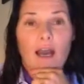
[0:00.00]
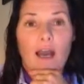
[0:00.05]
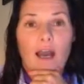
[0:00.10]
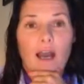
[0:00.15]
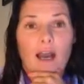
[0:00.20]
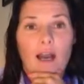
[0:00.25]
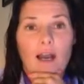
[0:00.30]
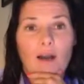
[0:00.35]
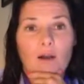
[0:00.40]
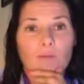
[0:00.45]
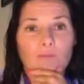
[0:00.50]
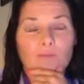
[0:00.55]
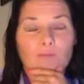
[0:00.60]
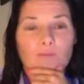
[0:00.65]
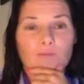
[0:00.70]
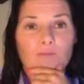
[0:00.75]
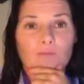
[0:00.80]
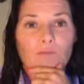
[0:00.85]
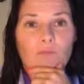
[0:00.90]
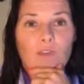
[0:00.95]

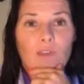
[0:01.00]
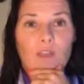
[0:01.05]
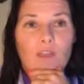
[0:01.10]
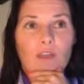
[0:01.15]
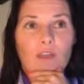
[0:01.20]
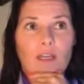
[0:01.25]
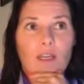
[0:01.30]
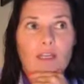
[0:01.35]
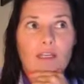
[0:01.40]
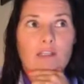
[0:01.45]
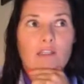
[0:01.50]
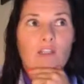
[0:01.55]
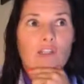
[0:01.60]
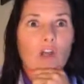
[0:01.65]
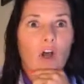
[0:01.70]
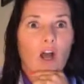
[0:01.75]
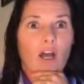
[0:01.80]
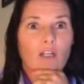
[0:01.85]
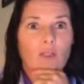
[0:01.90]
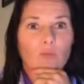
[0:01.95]
Um,
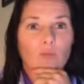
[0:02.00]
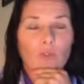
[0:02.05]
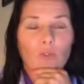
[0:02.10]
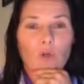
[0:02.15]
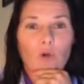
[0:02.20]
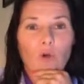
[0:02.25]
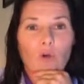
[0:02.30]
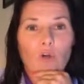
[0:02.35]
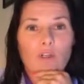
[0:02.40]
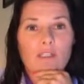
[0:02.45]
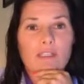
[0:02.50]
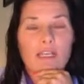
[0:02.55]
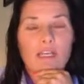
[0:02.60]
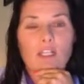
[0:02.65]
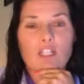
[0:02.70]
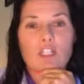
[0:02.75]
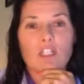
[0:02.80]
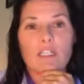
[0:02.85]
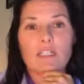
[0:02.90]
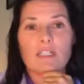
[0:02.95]
excitable horse
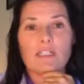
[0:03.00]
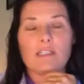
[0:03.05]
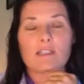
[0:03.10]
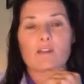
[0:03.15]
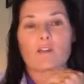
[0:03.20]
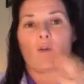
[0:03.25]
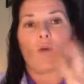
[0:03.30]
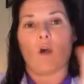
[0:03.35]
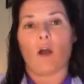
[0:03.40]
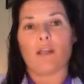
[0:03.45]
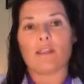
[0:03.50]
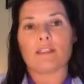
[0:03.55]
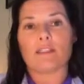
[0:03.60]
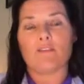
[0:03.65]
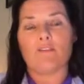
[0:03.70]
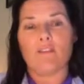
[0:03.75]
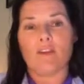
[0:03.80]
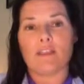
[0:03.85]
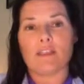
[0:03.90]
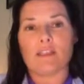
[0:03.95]
and she is quite
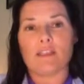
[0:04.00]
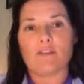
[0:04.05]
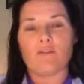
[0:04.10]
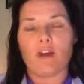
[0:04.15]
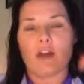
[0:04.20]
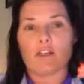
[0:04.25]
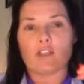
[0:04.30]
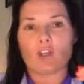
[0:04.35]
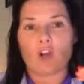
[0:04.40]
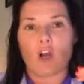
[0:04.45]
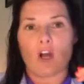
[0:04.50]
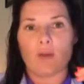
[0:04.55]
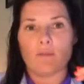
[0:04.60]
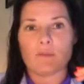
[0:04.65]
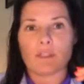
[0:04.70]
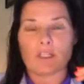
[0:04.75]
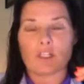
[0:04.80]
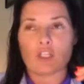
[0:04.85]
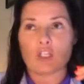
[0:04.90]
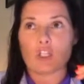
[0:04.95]
defensive at
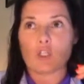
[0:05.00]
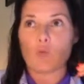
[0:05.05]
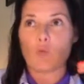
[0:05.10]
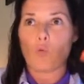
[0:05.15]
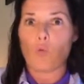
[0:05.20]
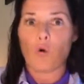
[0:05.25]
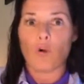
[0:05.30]
times and she